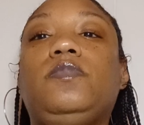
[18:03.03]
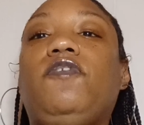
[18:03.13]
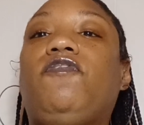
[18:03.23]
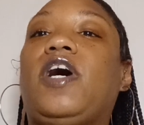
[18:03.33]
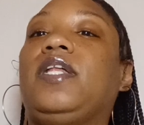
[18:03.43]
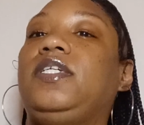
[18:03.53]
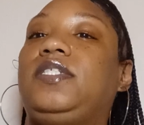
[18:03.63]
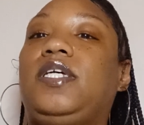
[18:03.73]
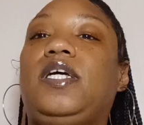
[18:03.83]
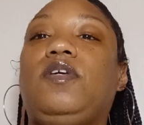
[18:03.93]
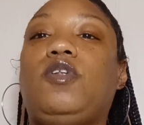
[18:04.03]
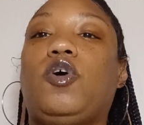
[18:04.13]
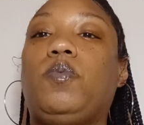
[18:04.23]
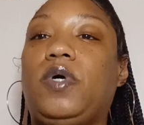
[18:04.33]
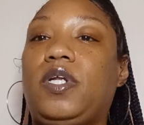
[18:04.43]
you finally said you know
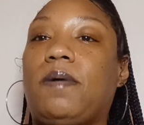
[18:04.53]
what